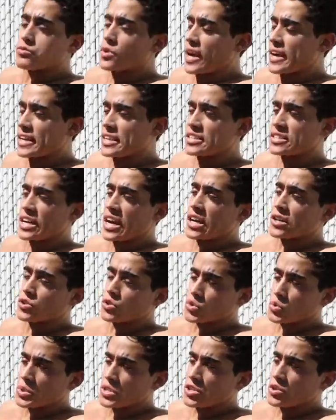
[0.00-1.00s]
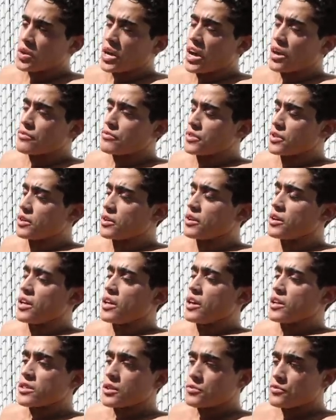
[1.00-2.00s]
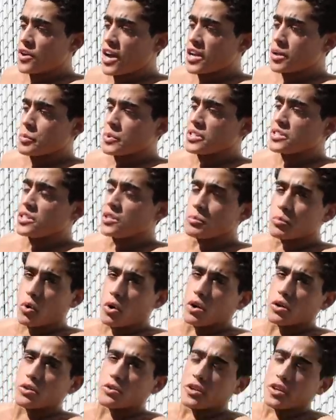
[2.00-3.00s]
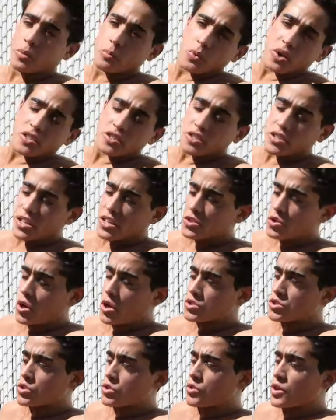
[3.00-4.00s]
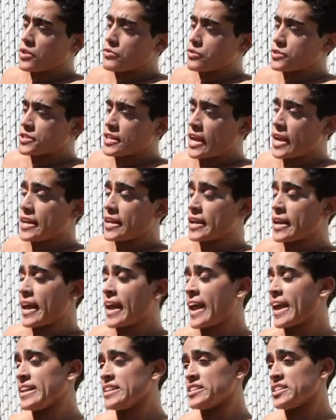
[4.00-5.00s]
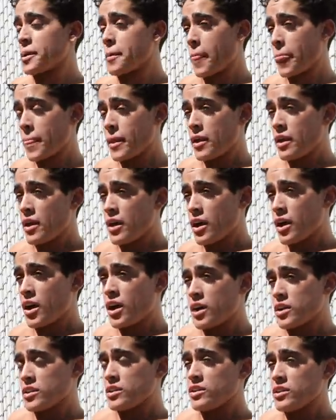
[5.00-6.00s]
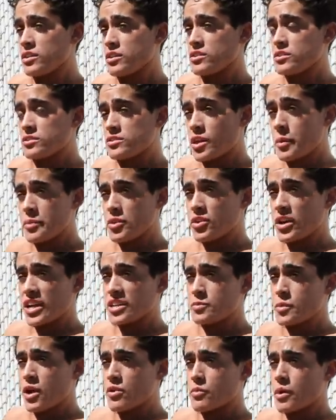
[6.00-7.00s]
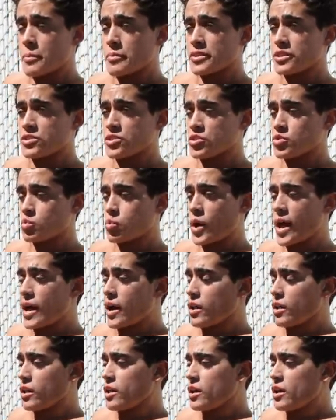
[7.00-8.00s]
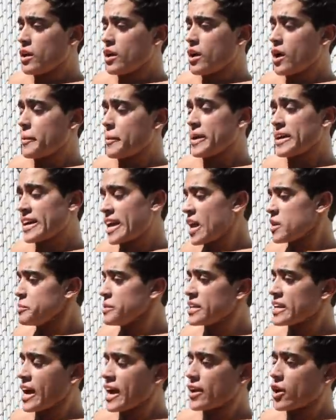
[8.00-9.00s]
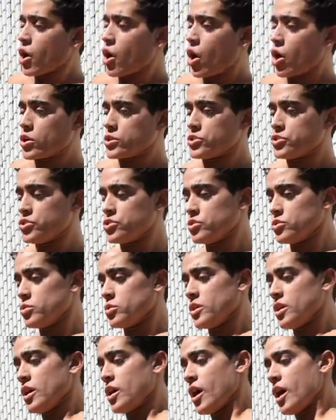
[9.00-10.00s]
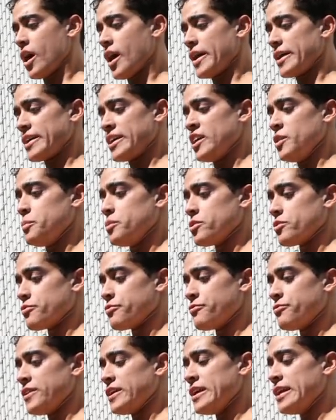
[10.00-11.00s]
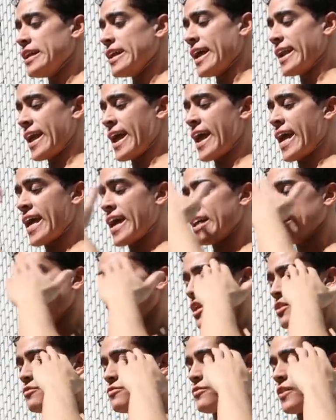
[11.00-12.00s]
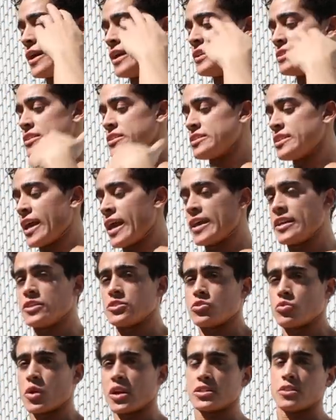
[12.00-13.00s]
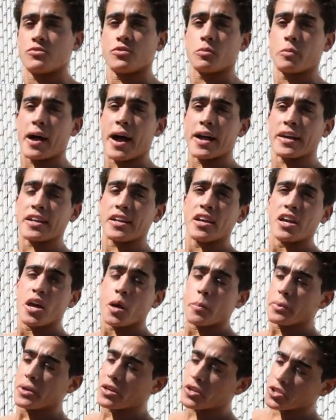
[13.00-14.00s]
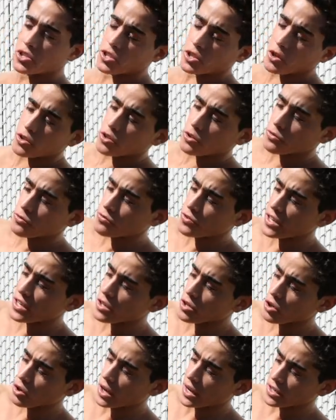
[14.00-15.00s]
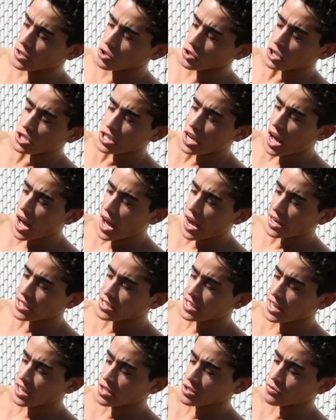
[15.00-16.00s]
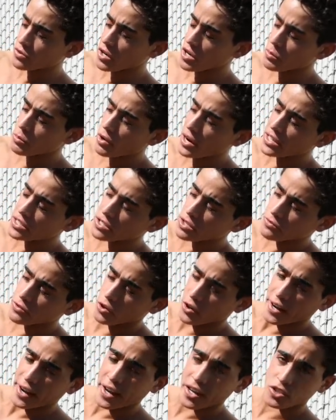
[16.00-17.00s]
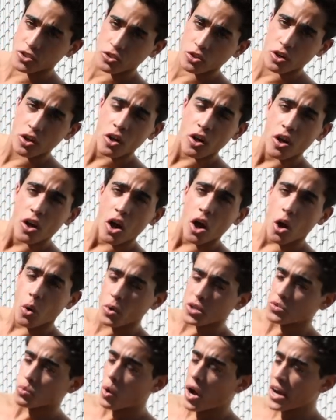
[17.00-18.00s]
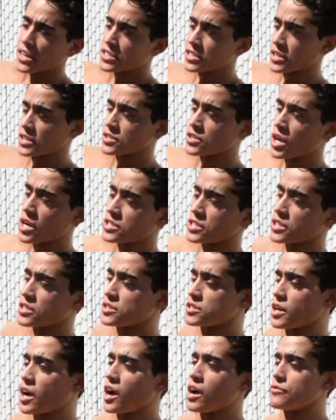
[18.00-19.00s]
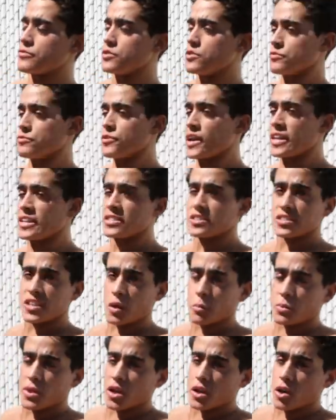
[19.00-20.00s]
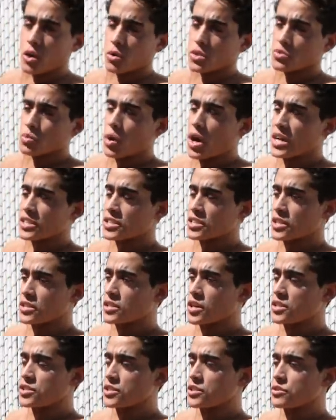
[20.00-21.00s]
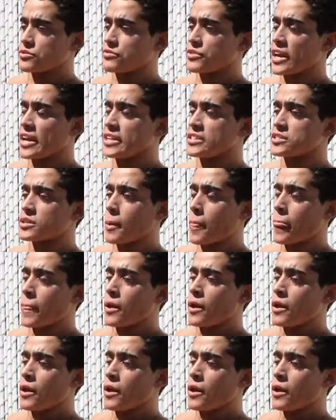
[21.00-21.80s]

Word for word: Frankie's Naturals, we do have the vitamin D ball cream, which is also great for tanning. And some of you guys might remember this as well. It can be kind of hard to keep your feet and hands and face as tan as the rest of your body, because, you know, your feet are in your socks and it's very abrasive. Your hands are always washing and touching stuff. Your face, same thing, always washing and touching your face.